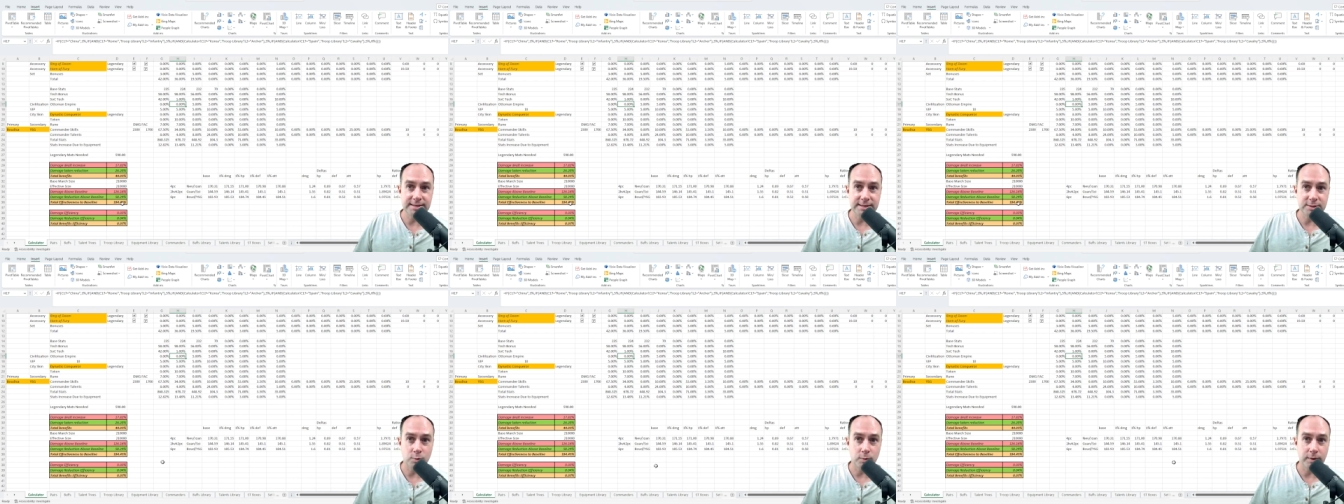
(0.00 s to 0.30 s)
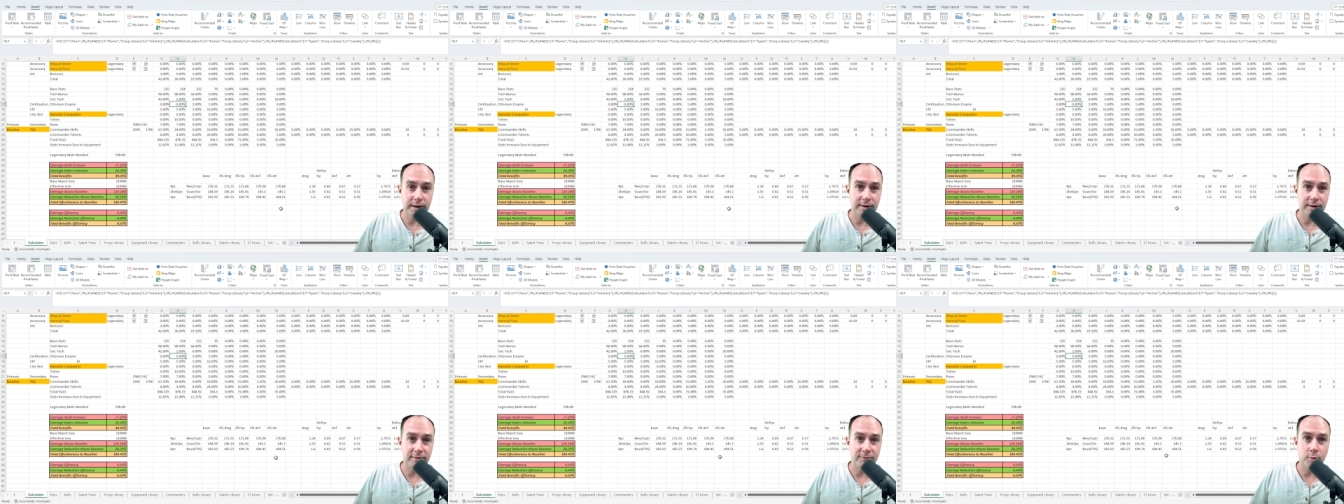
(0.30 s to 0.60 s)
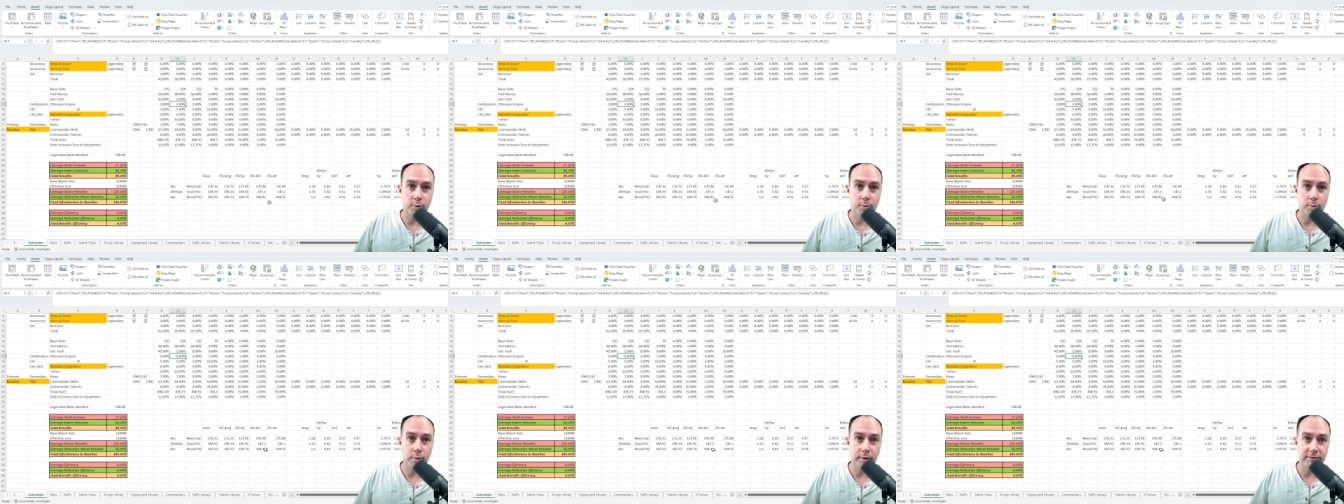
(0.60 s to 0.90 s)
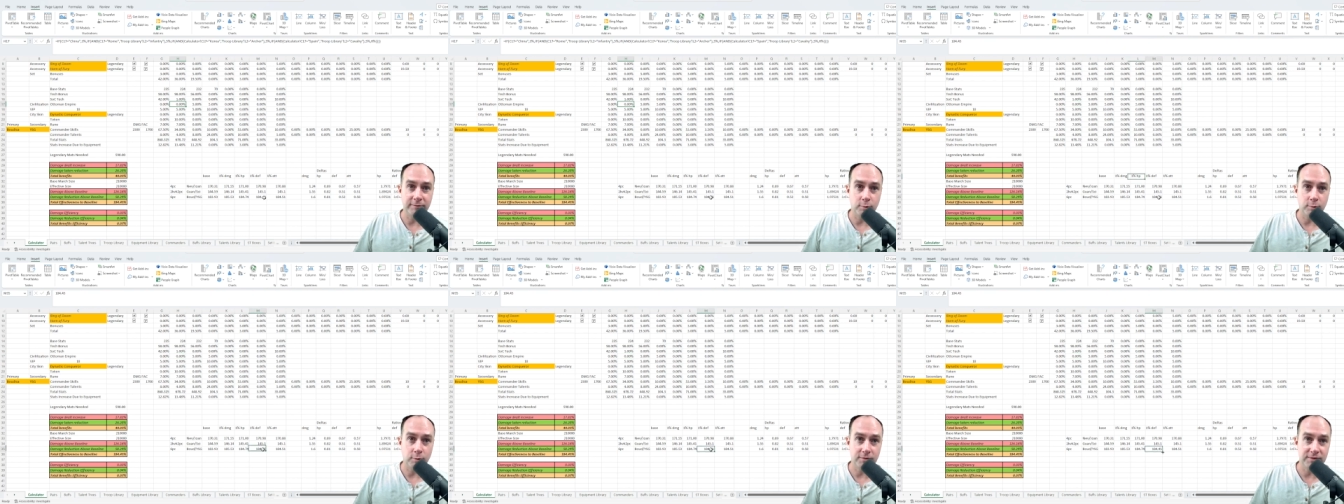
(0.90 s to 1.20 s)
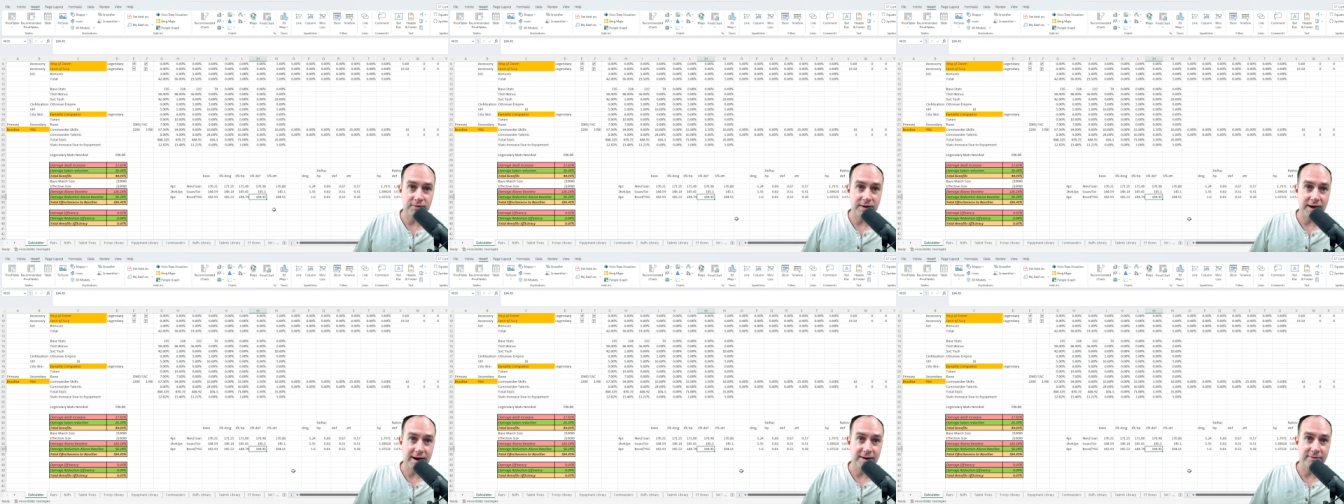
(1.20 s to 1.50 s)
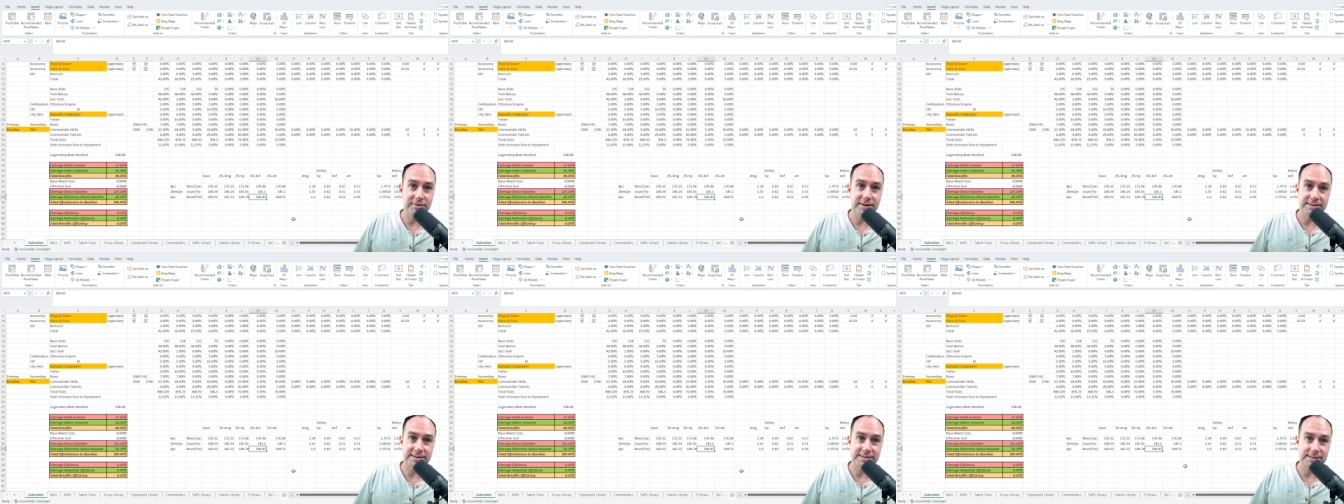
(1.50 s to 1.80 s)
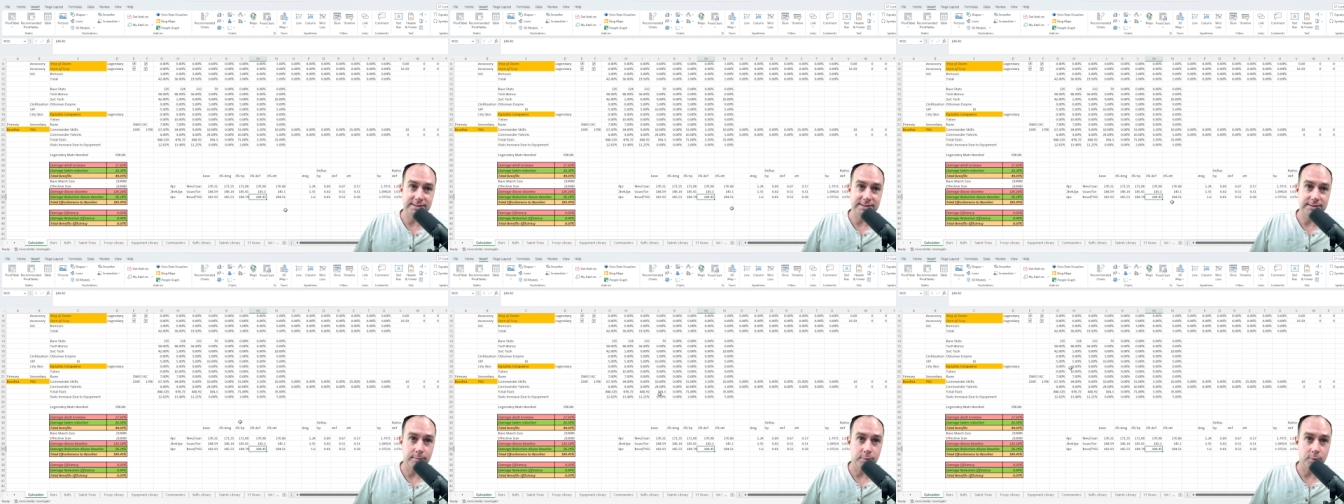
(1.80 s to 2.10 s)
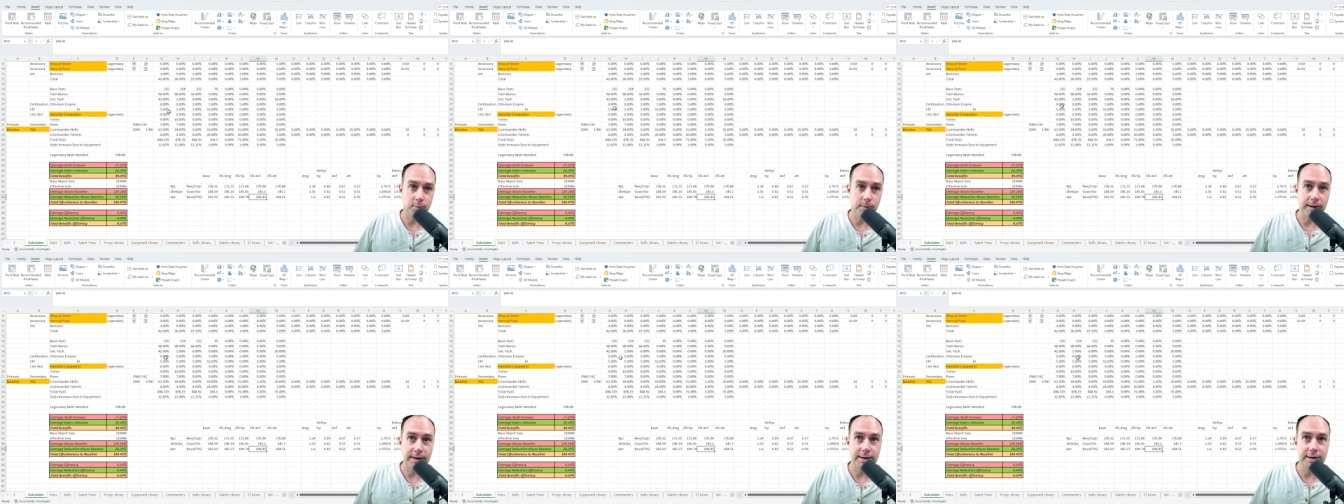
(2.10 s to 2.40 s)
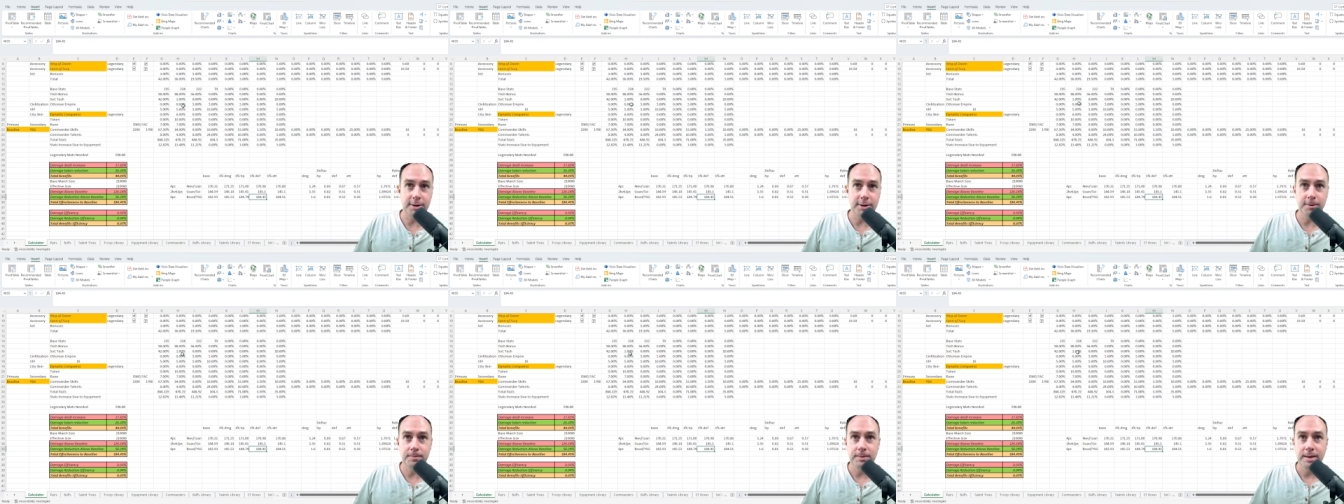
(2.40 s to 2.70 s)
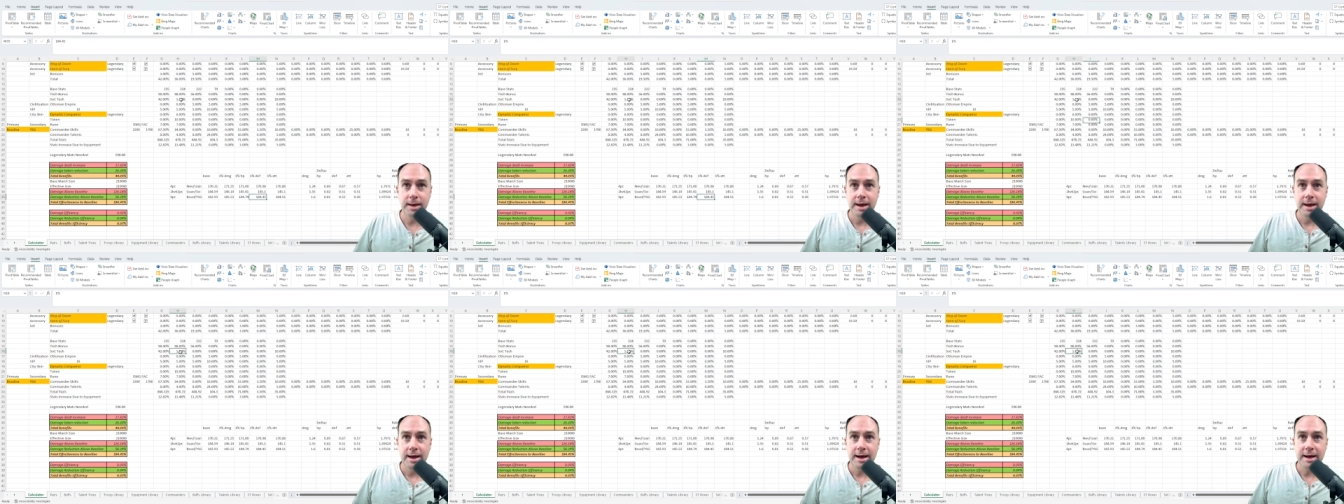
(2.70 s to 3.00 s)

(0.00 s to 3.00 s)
That's 184.45. That's this number right here.